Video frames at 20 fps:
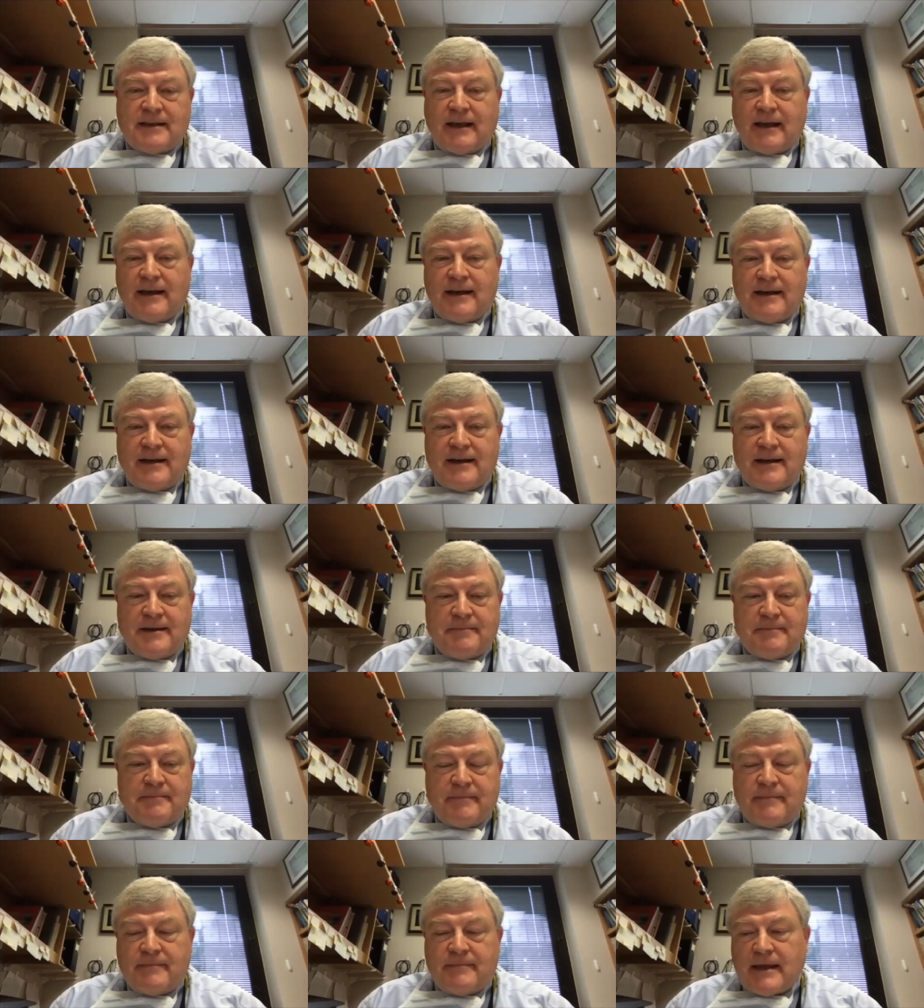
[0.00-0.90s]

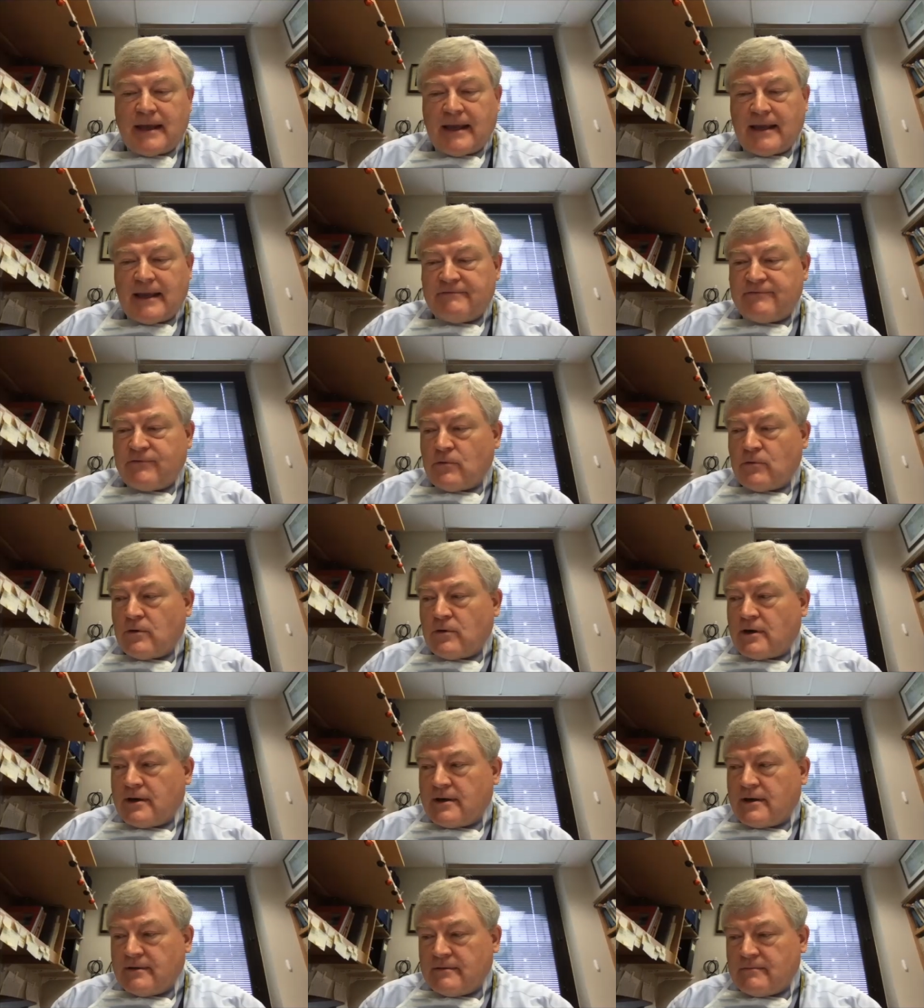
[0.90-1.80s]
and
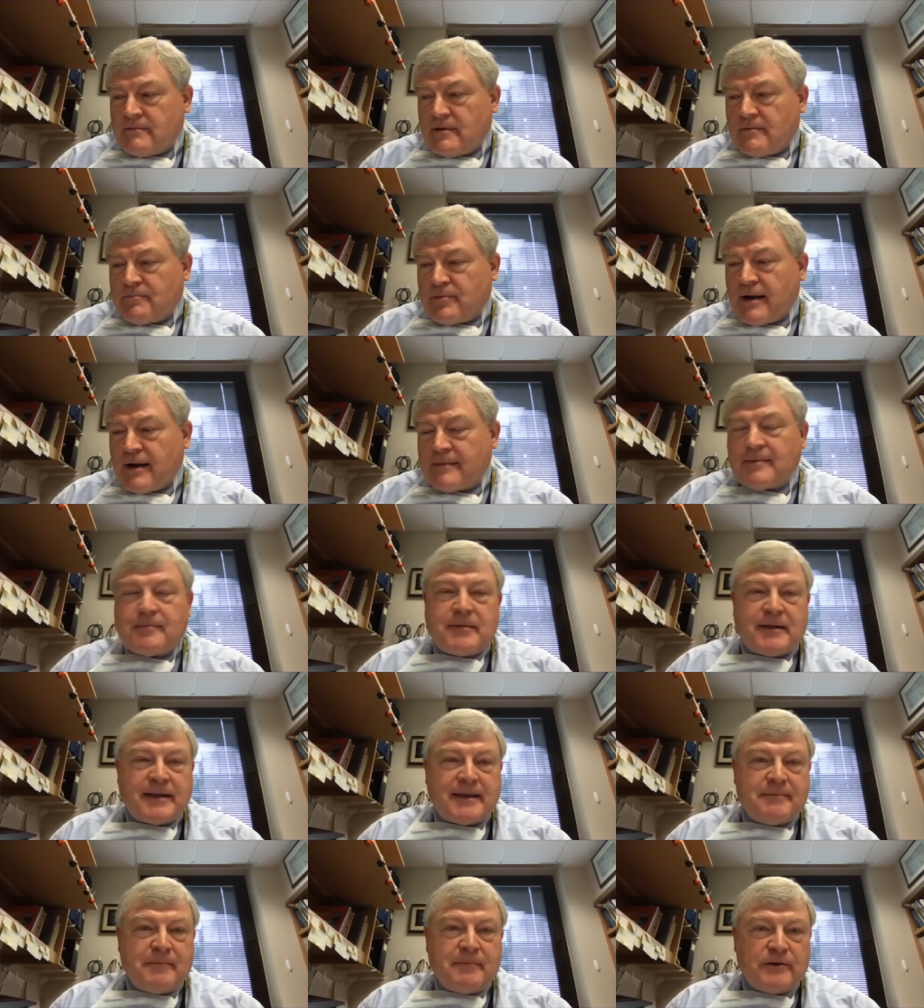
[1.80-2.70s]
for
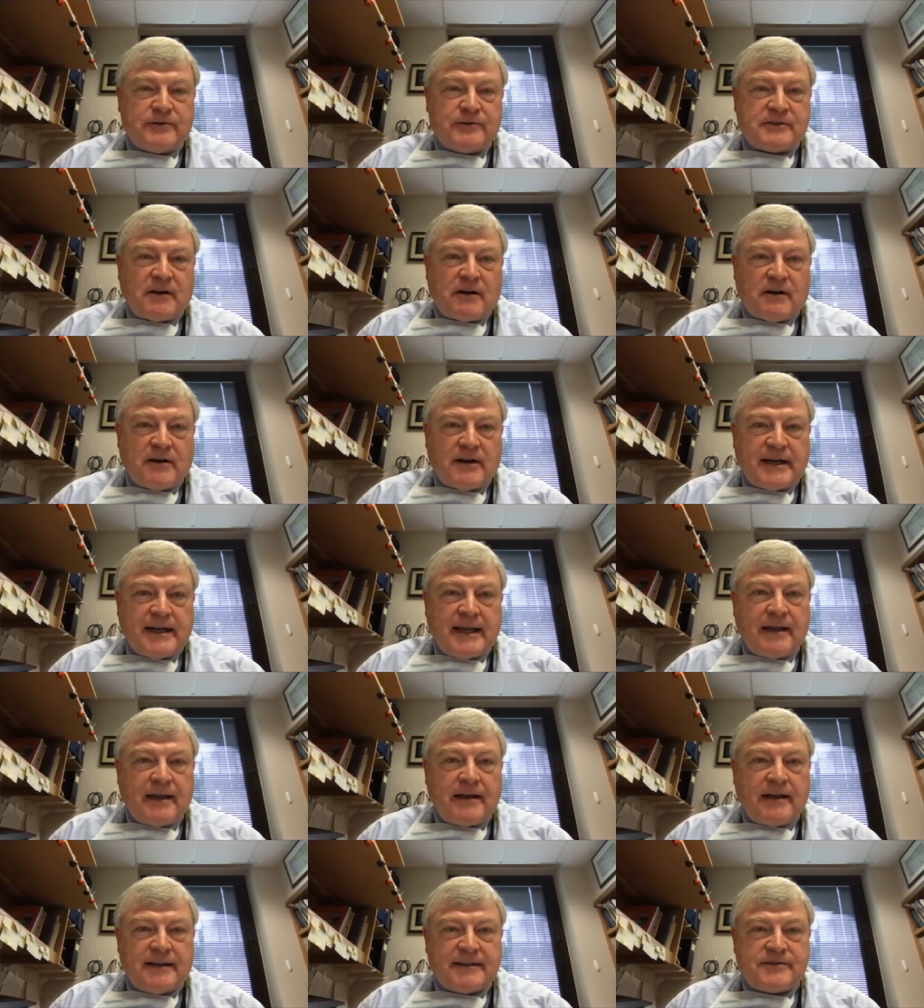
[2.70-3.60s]
probably most
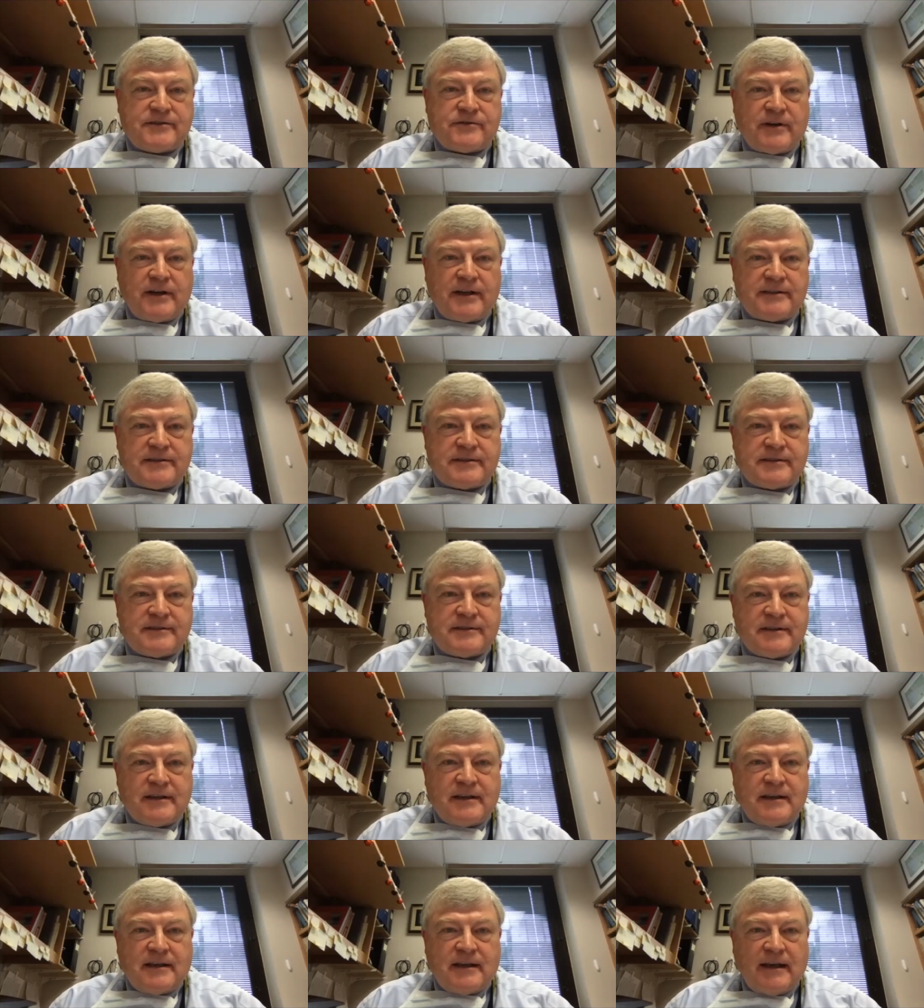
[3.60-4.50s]
RNA constructs,
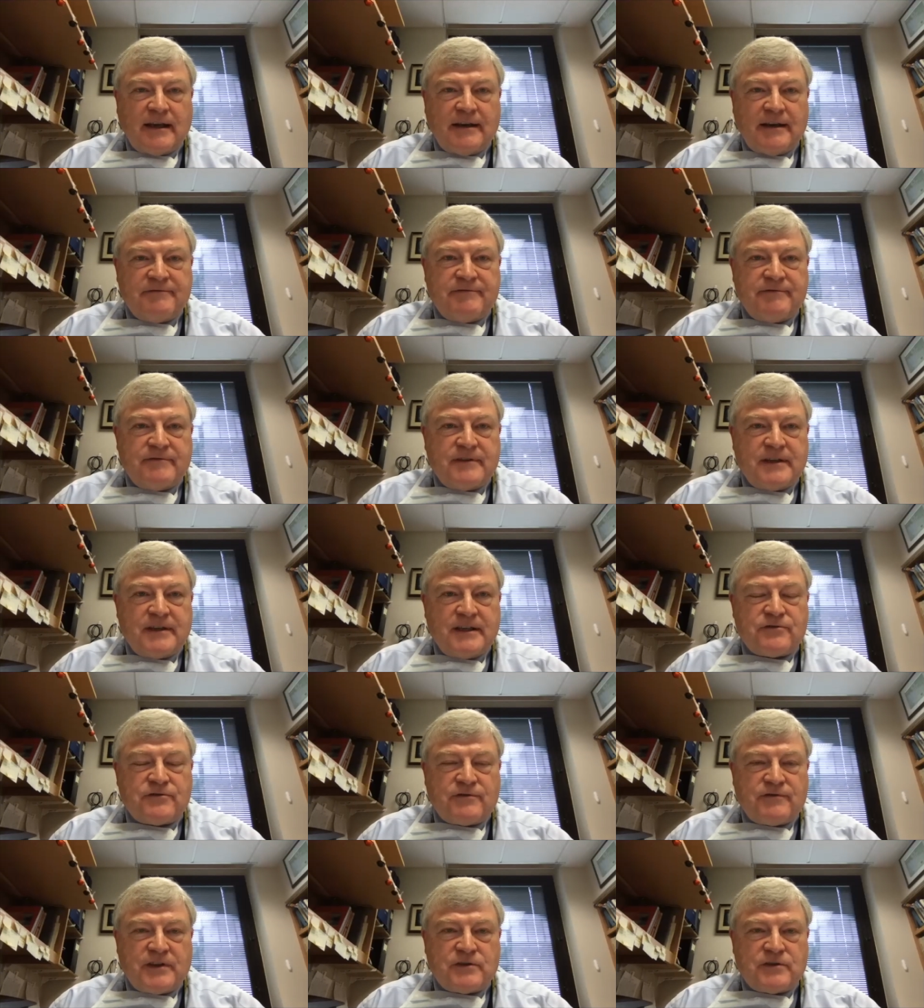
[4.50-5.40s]

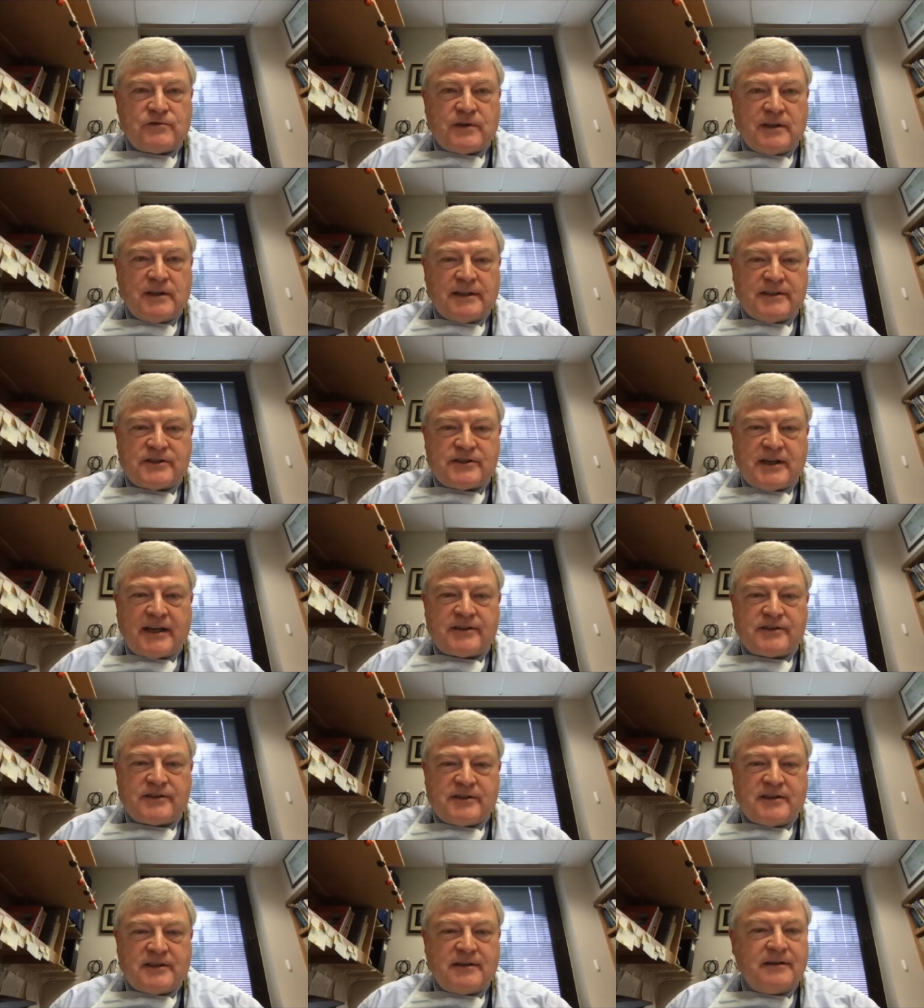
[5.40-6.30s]
intravitreal
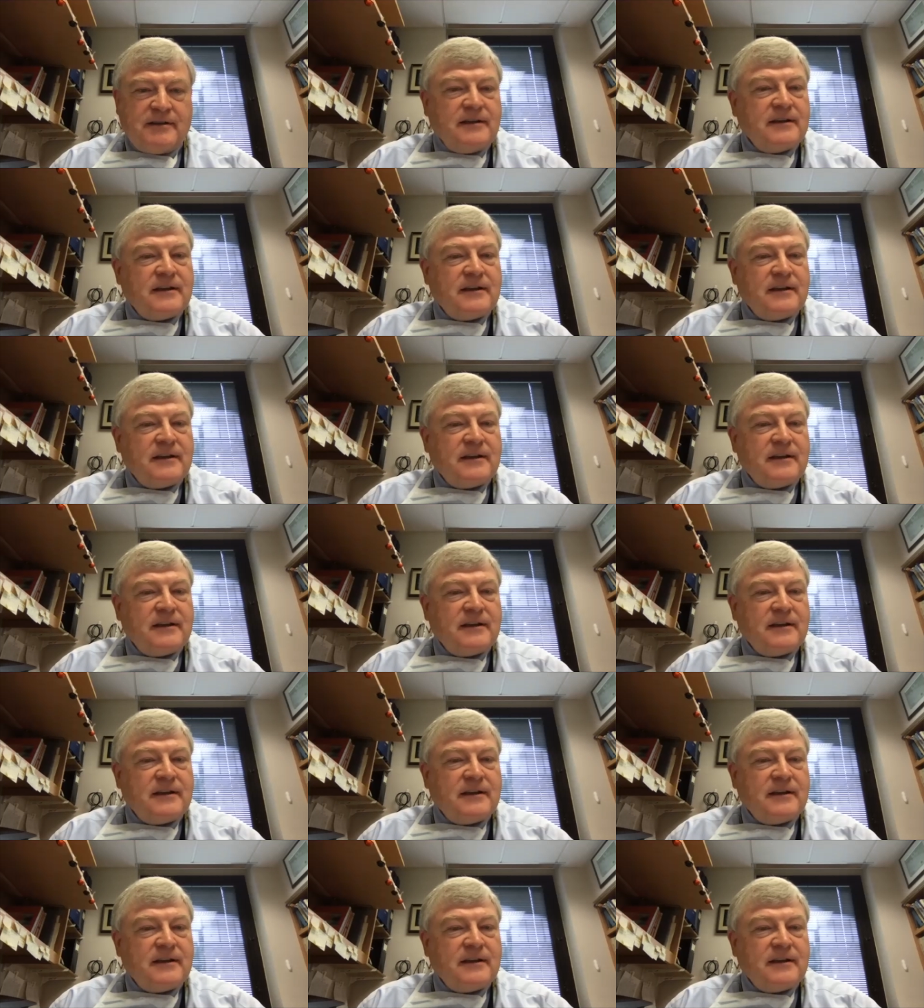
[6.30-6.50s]
injection